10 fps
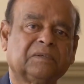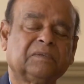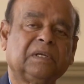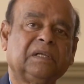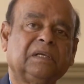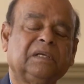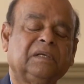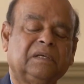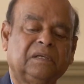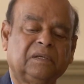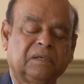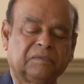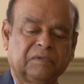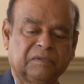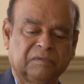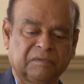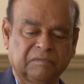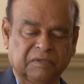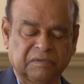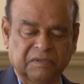Actually,
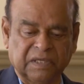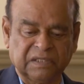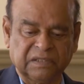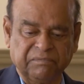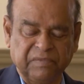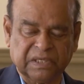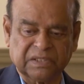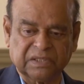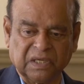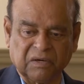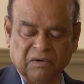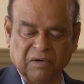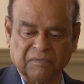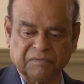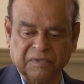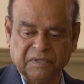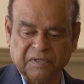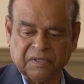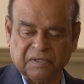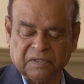there is a mixture of
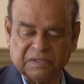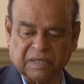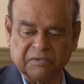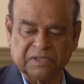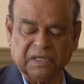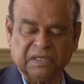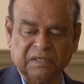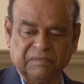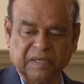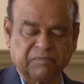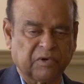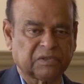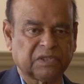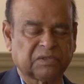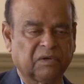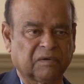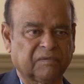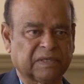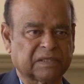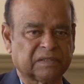substantive and process
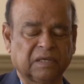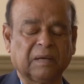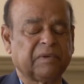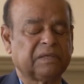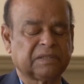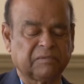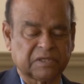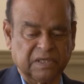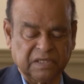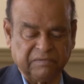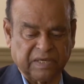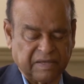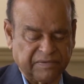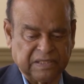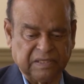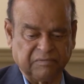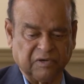conflicts. Substantive and affective